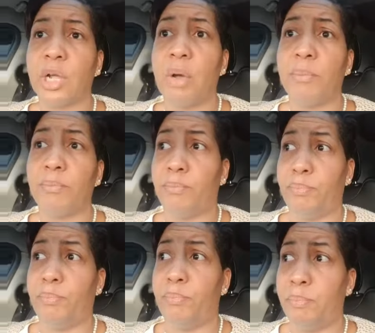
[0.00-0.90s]
gonna
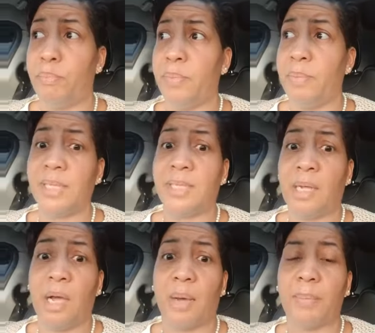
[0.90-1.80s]
be messed
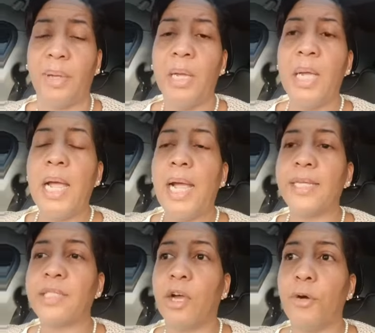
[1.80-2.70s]
up
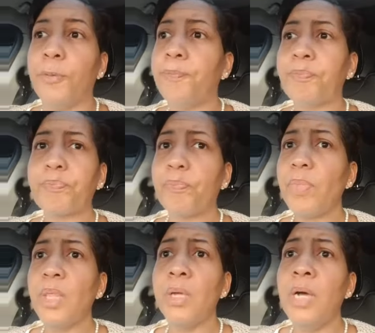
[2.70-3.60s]
and so
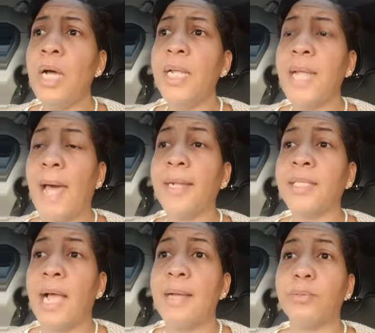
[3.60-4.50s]
a lot of
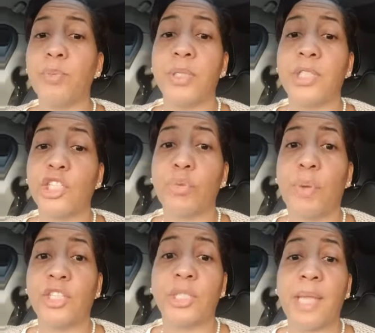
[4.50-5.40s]
times when
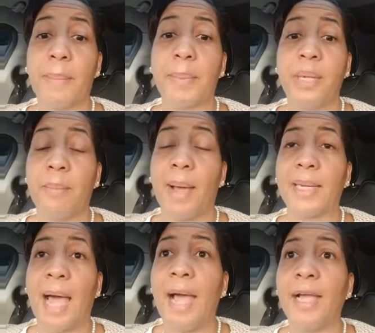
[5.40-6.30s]
situations happen in my
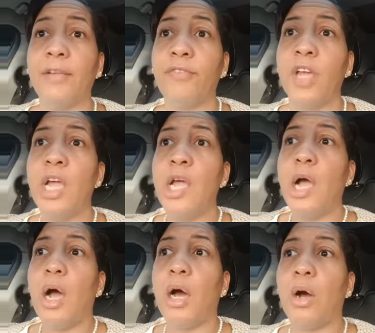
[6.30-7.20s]
life
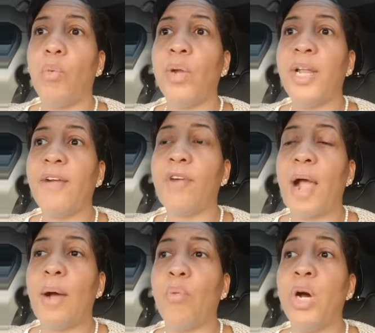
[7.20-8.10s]
uh, whenever
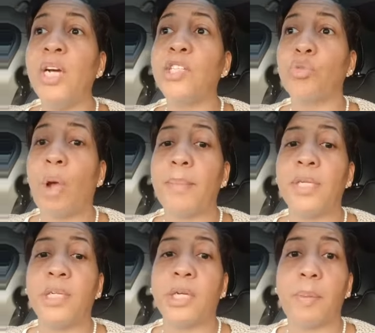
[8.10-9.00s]
I was
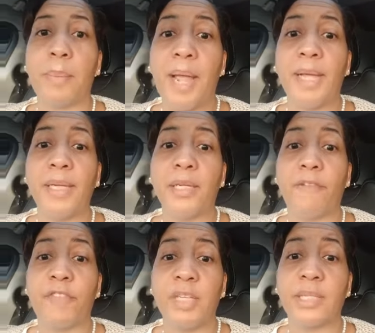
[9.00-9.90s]
grumbling or complaining or
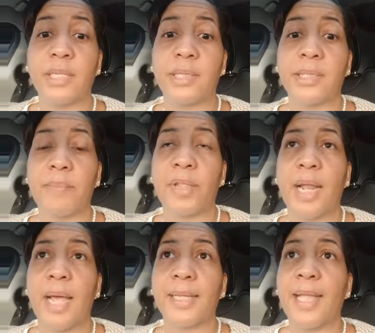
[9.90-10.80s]
fussing or something
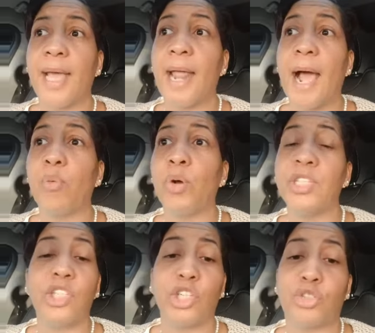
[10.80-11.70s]
like that, I
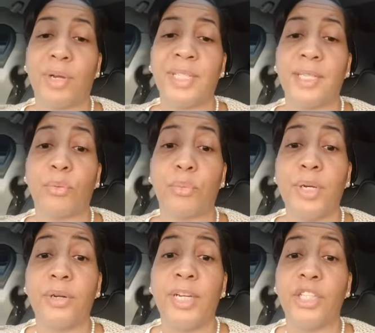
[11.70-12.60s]
wasn't addressing the
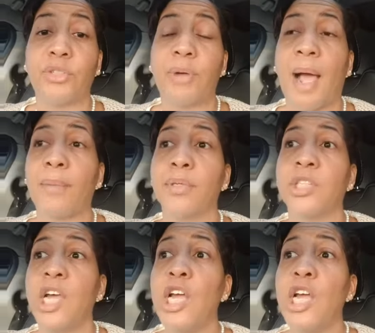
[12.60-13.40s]
real issue. I was